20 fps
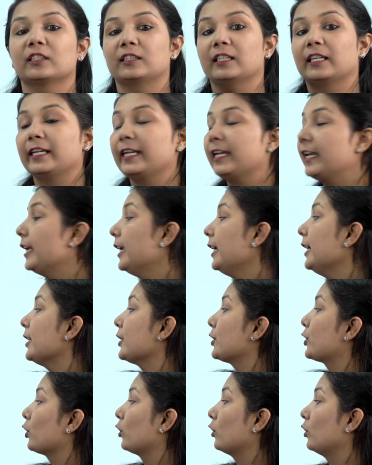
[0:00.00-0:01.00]
the a
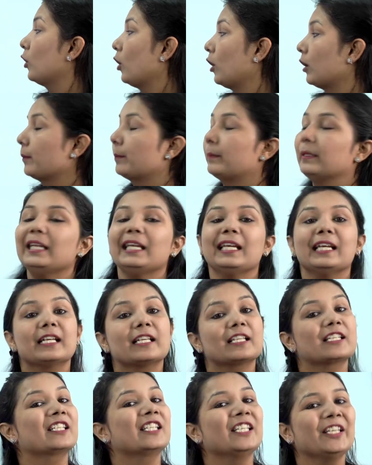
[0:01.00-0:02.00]
should not be
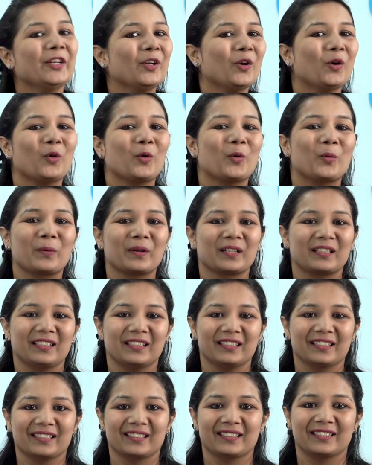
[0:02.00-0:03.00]
0 over
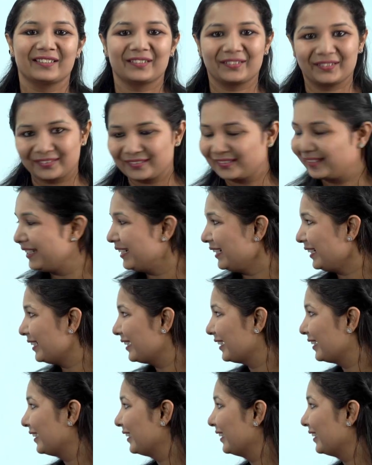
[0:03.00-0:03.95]
there, right?